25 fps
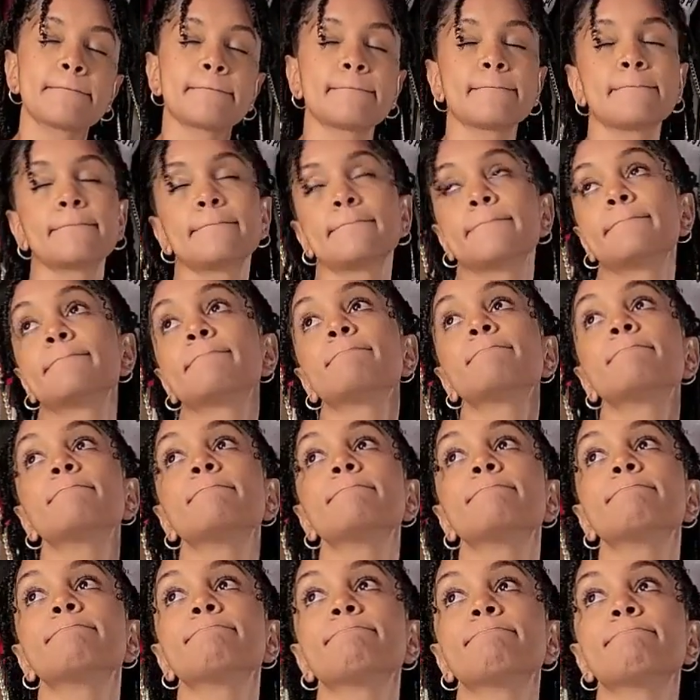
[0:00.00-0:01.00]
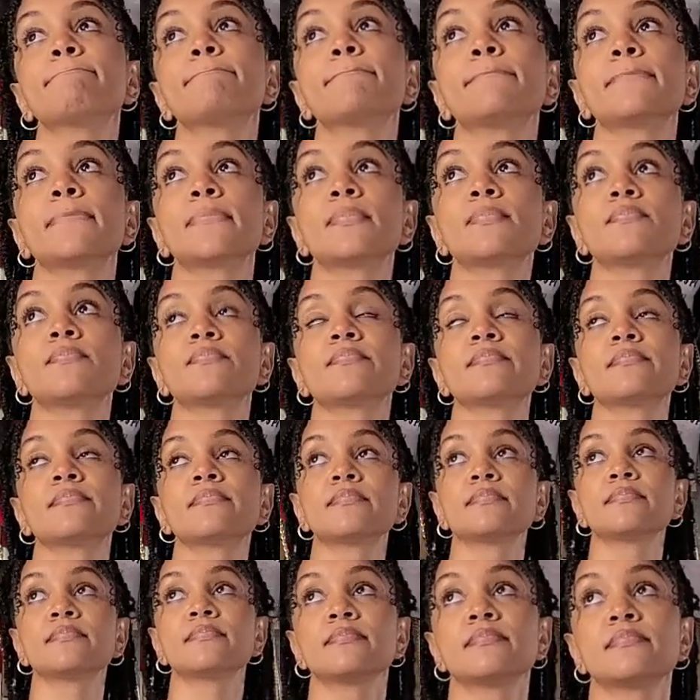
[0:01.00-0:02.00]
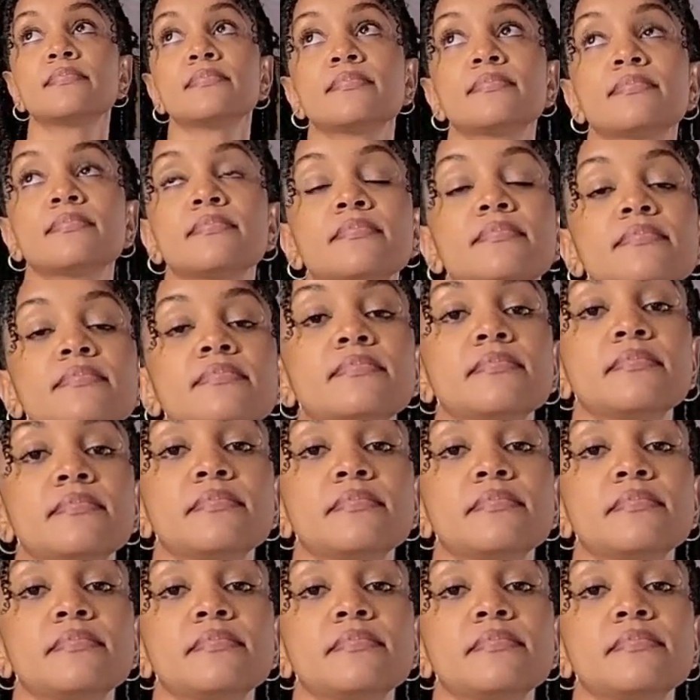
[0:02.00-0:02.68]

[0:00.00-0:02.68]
Nothing is said.